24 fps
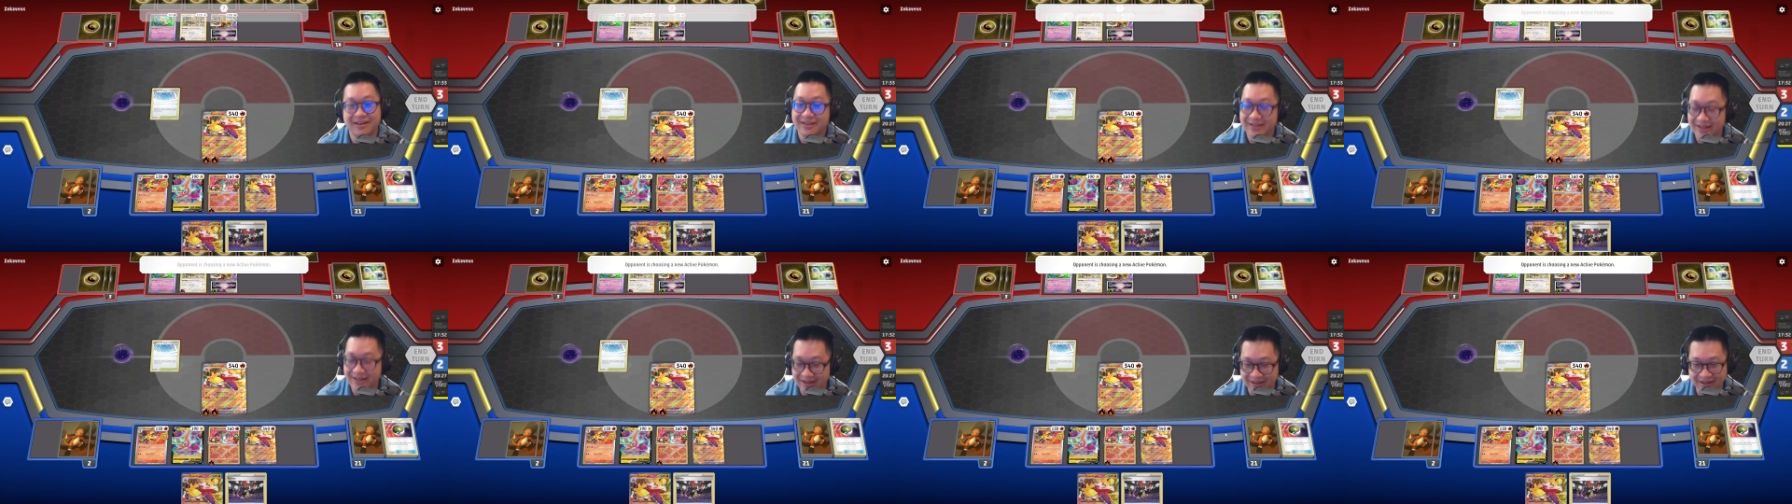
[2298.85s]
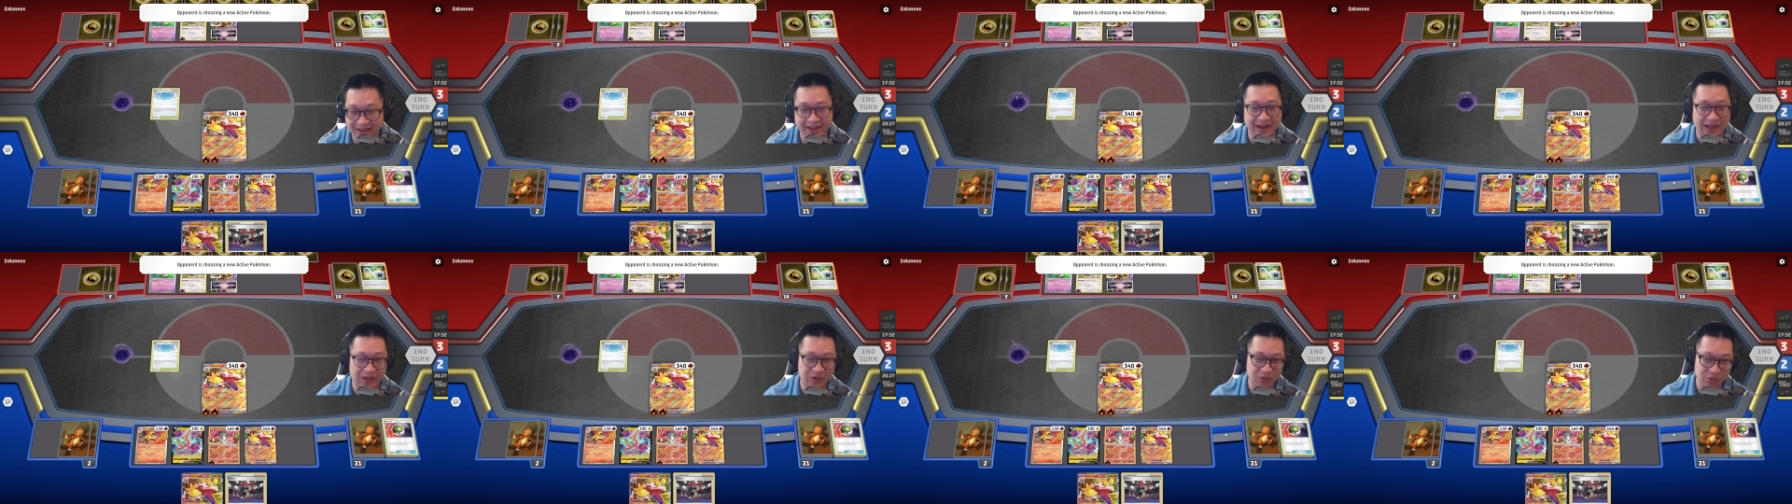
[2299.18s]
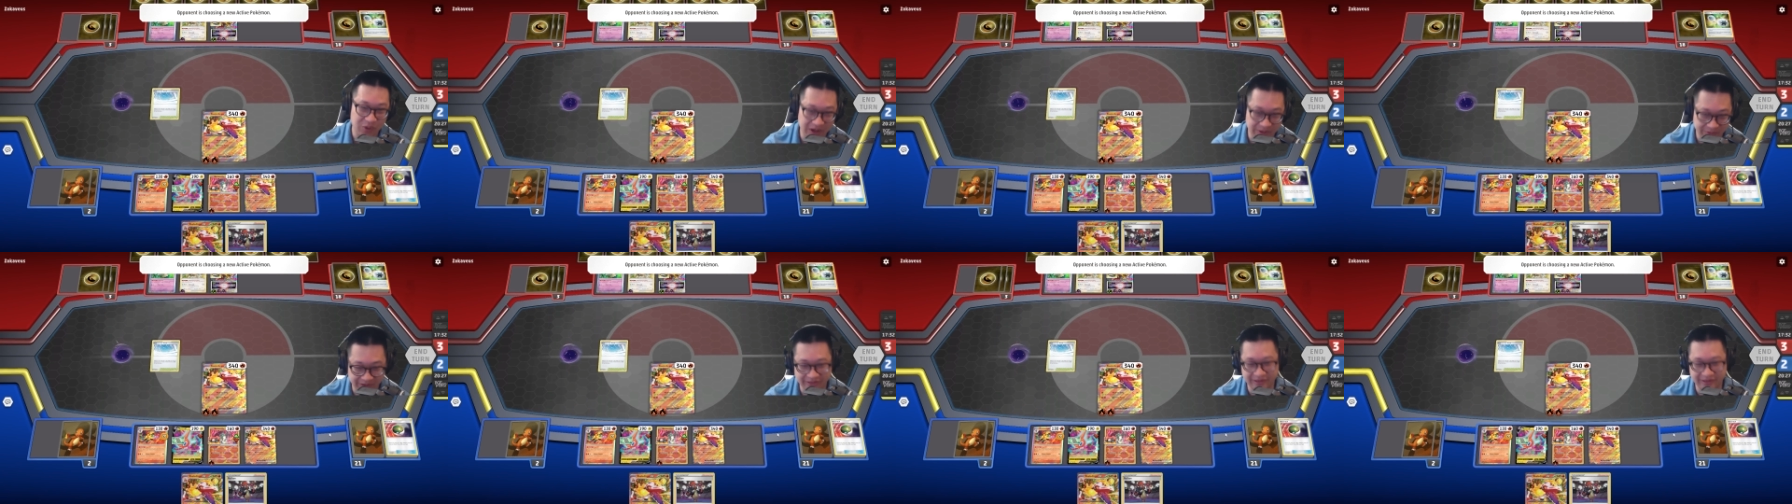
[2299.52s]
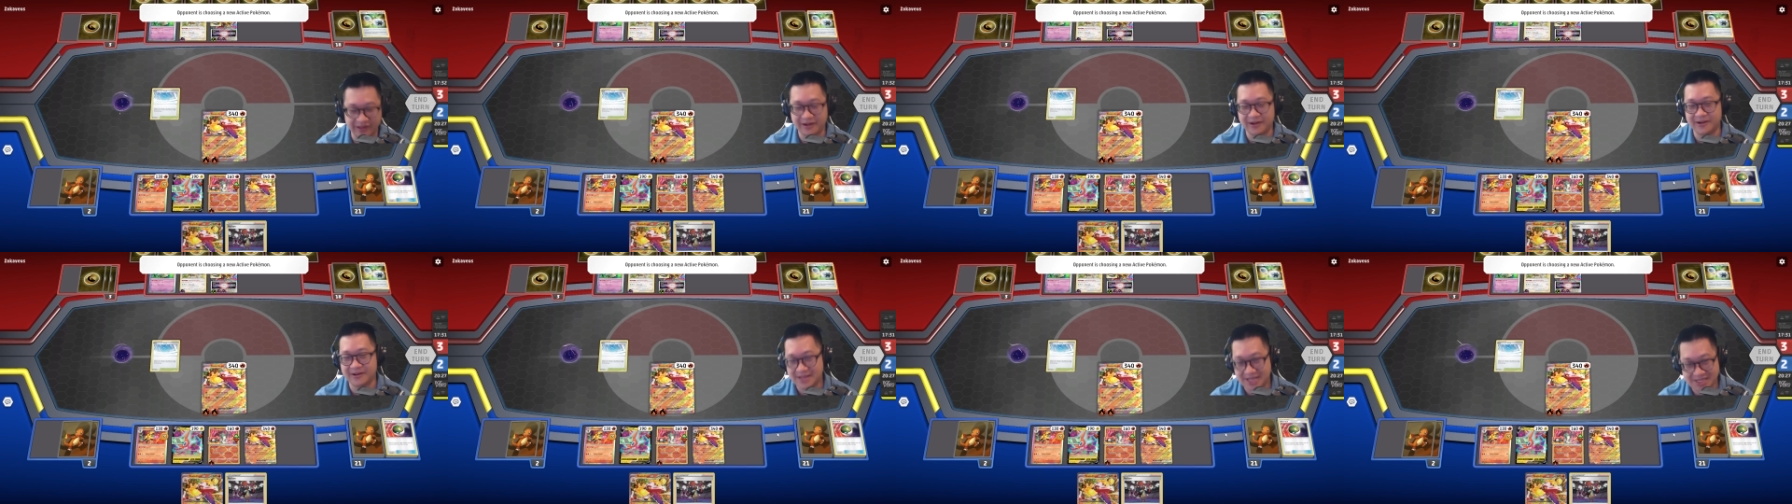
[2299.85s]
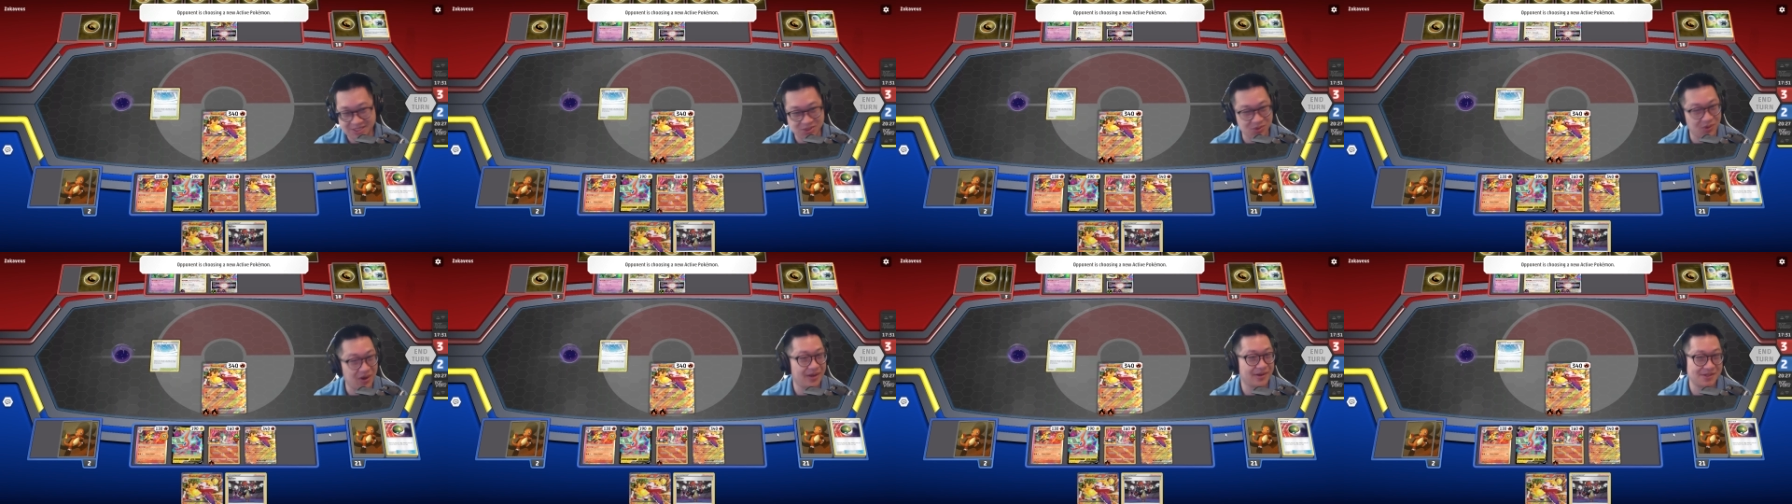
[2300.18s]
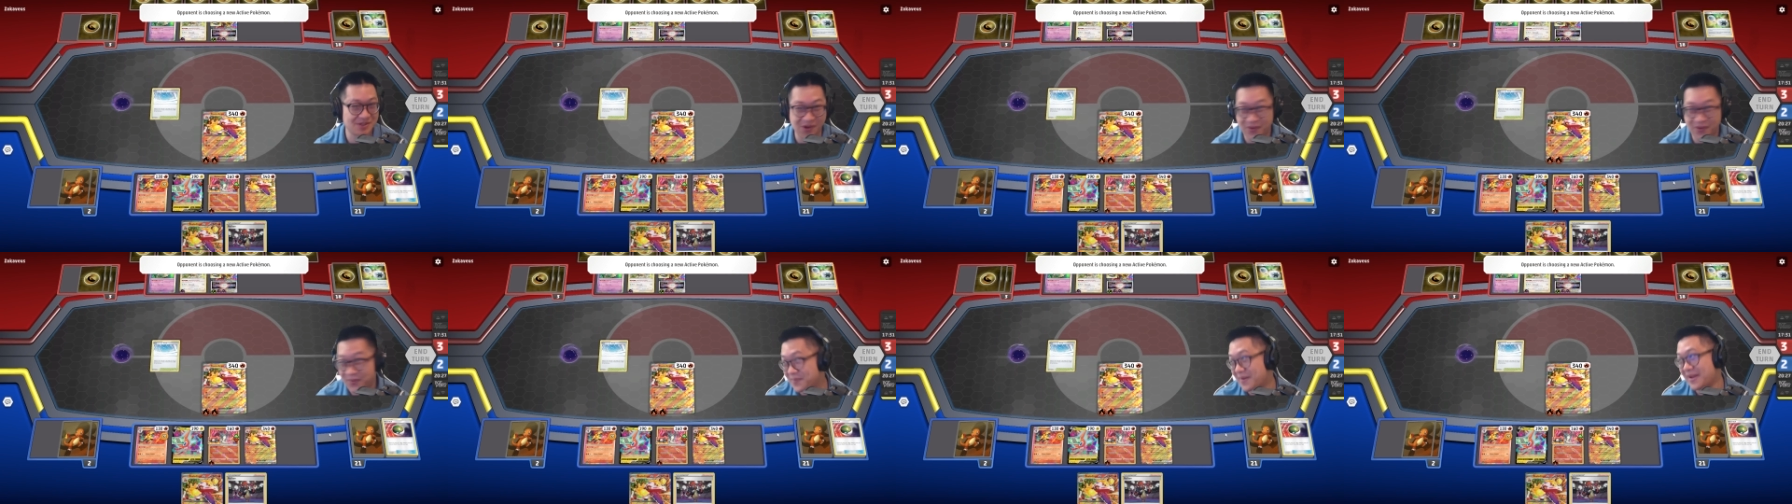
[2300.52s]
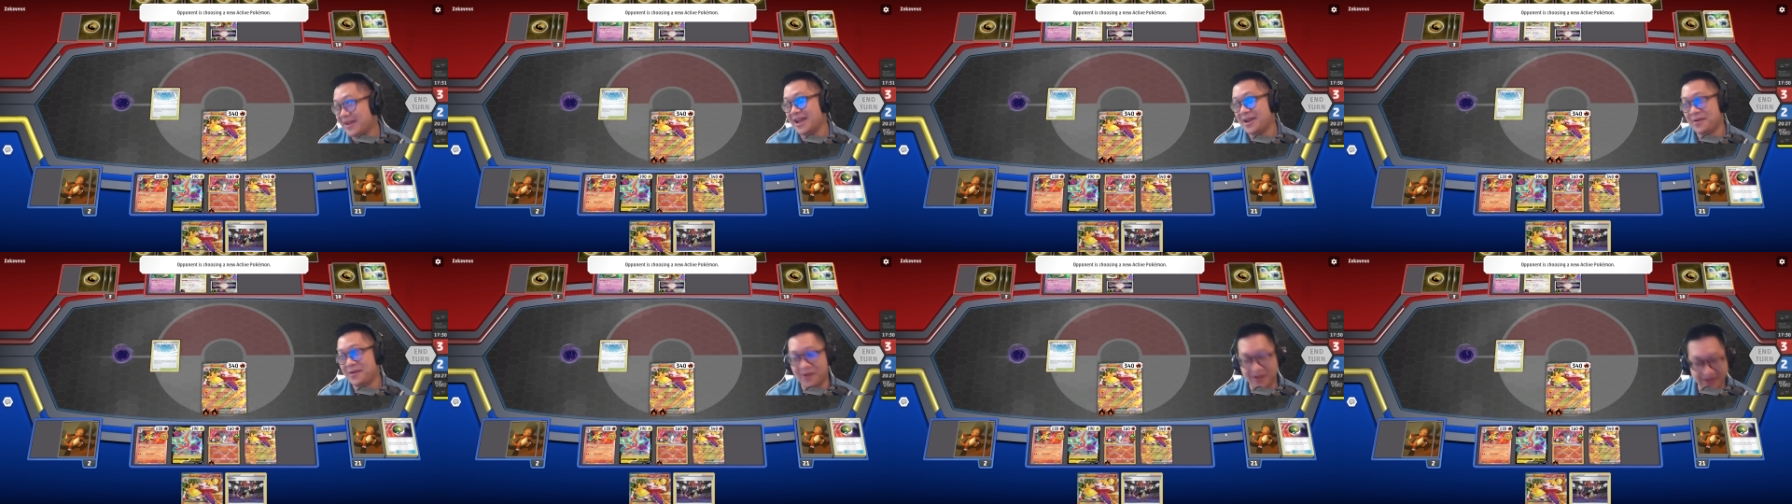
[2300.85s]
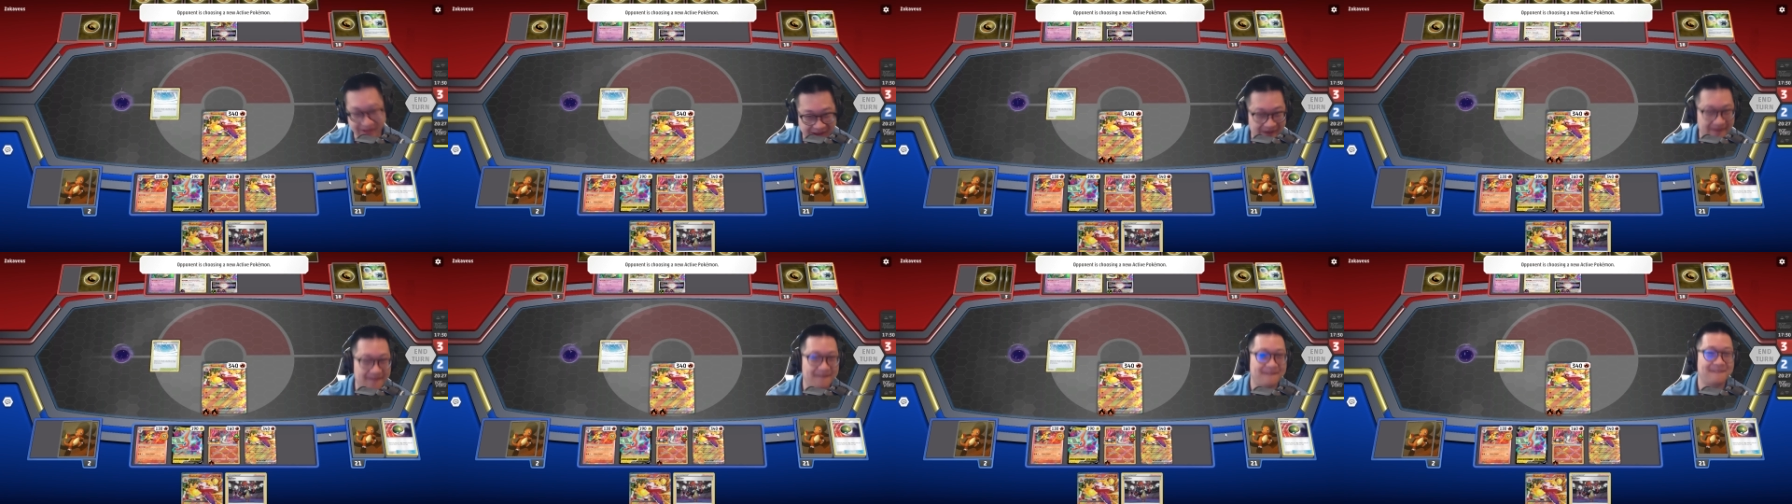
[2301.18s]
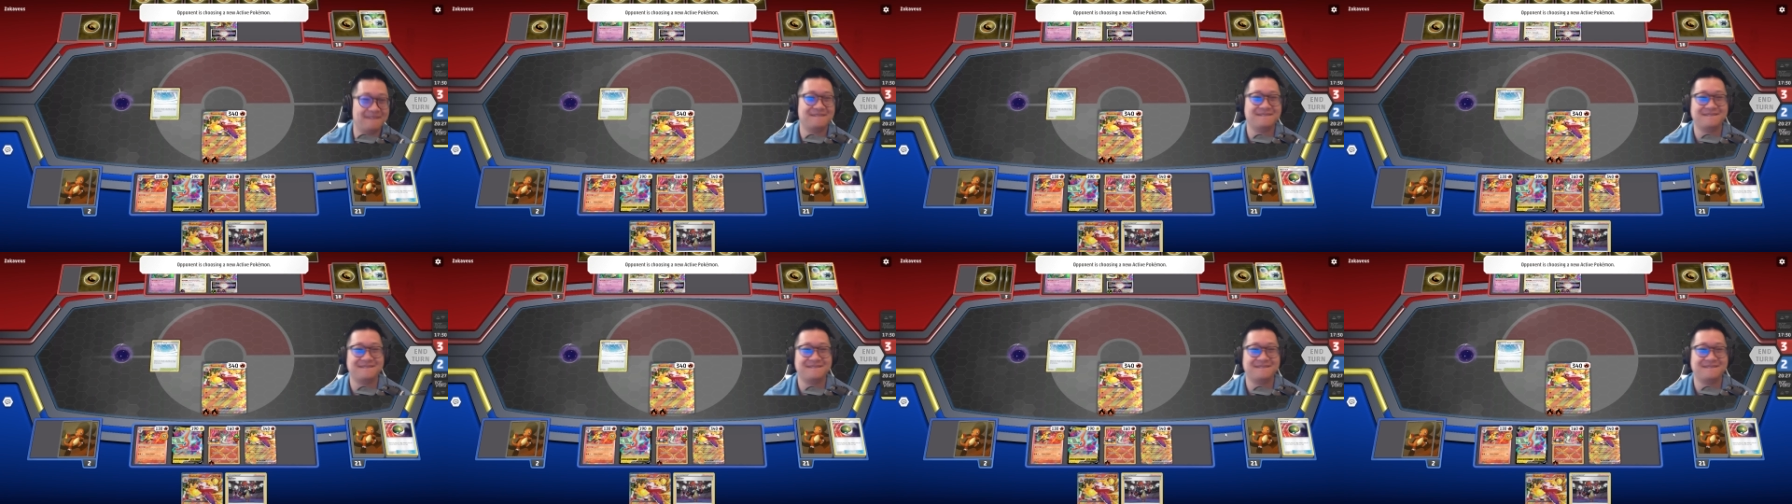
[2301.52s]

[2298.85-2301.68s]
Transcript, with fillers: So that I can win right there. That's what is going in my head right now.